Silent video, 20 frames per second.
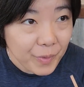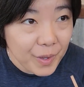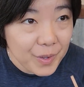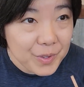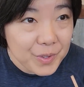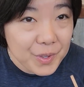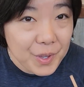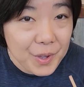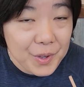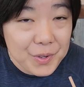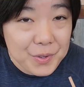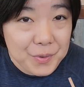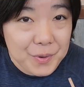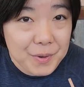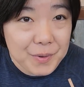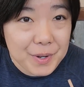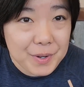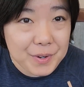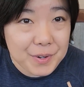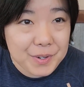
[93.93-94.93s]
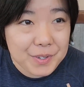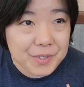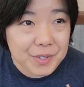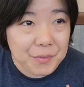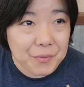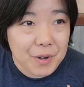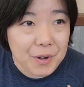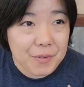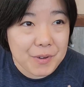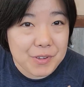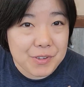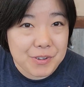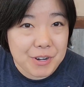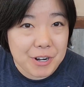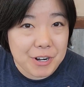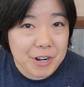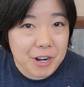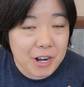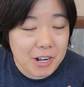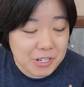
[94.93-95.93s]
It tastes very good. It's a very
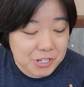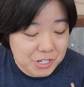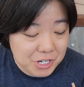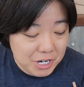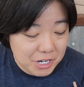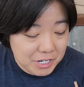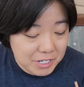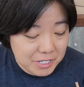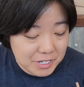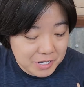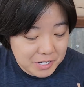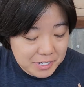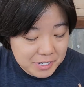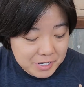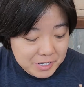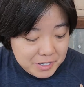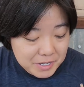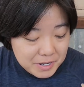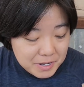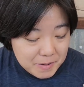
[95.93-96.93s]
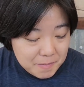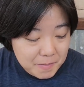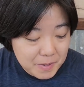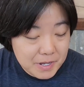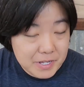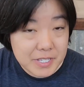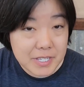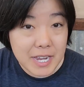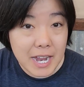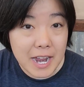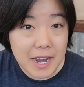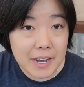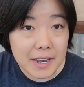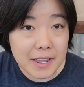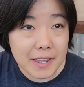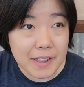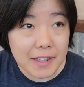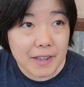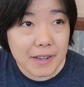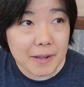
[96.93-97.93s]
strong hot chocolate, but it's kind of
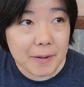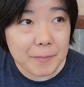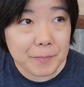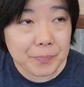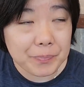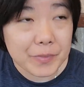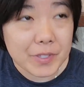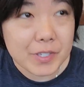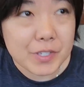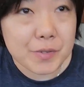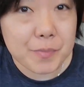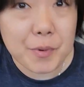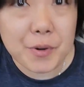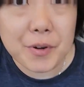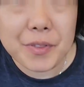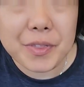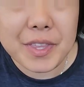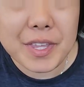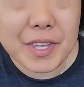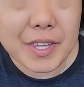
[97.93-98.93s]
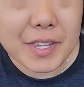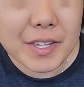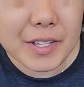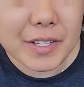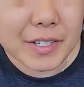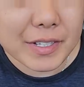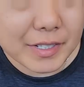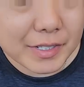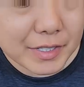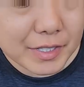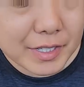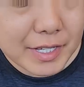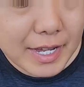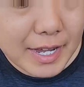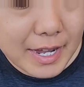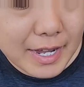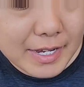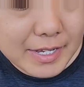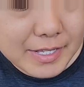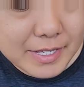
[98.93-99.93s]
like Smurfy,
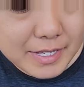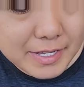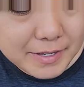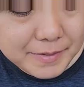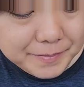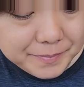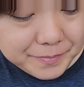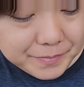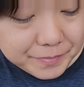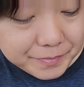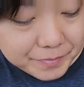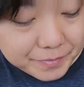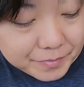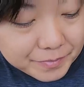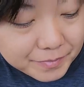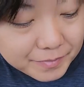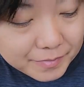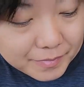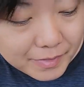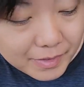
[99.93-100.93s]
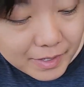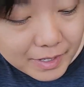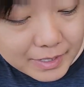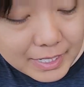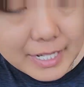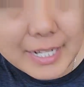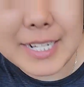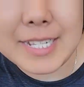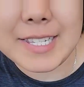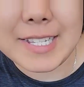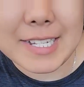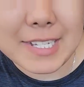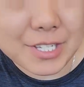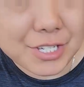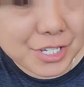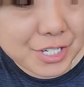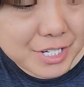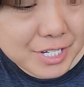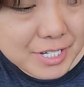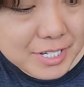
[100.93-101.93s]
icy, like a
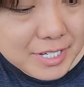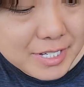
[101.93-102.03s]
slush.